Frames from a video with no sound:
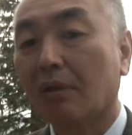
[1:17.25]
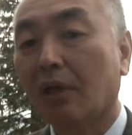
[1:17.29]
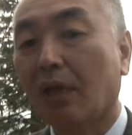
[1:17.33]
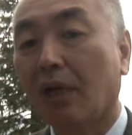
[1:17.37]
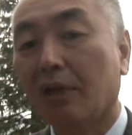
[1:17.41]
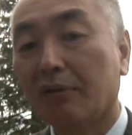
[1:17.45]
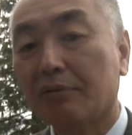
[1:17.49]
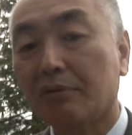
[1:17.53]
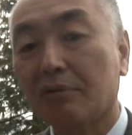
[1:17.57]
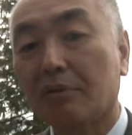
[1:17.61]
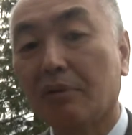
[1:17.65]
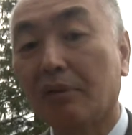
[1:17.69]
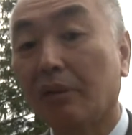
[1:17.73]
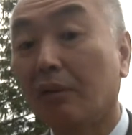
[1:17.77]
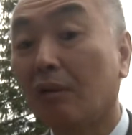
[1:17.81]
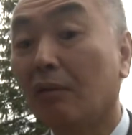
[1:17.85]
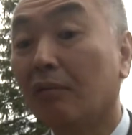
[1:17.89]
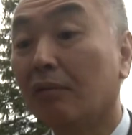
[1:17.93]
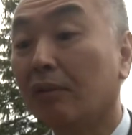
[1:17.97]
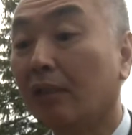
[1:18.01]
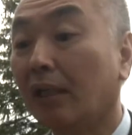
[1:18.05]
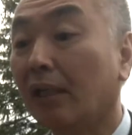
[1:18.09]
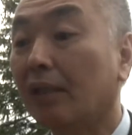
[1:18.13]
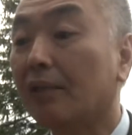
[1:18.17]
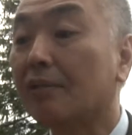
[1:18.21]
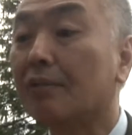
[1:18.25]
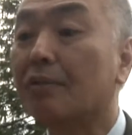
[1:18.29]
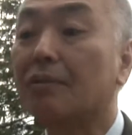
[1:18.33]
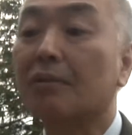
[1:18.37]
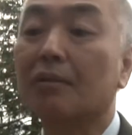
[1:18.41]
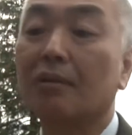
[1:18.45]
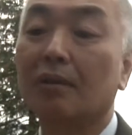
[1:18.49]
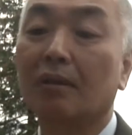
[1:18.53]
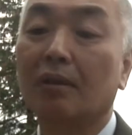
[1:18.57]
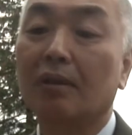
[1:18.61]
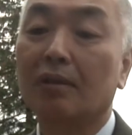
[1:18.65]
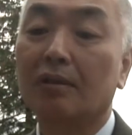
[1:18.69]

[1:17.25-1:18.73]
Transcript: have to recognize